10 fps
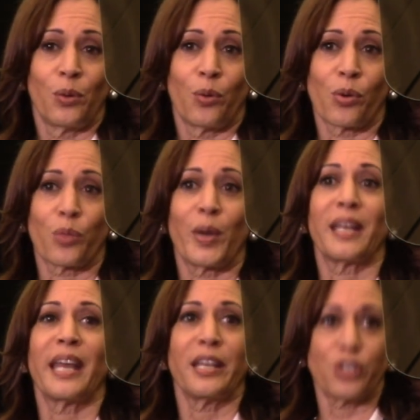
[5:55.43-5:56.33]
or the way
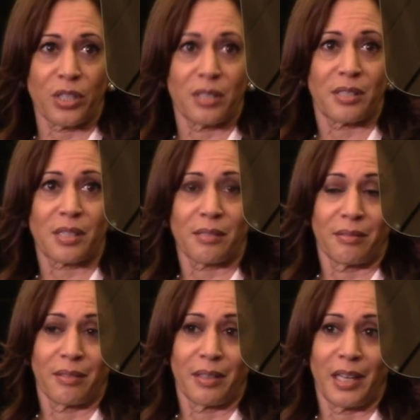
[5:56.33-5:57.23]
nations
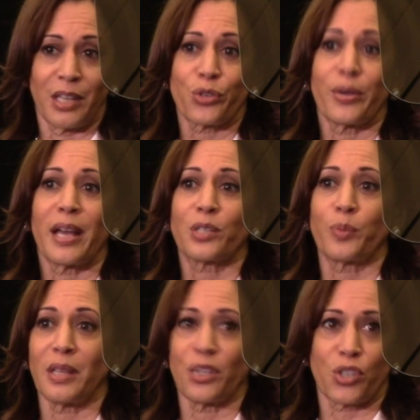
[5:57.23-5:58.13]
interact
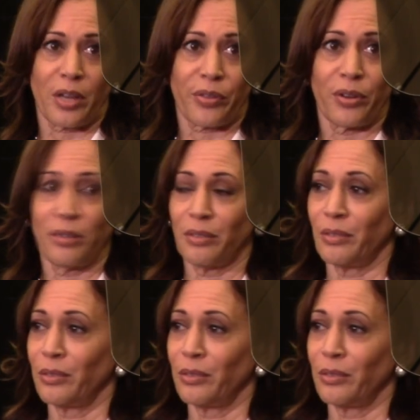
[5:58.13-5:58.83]
with each other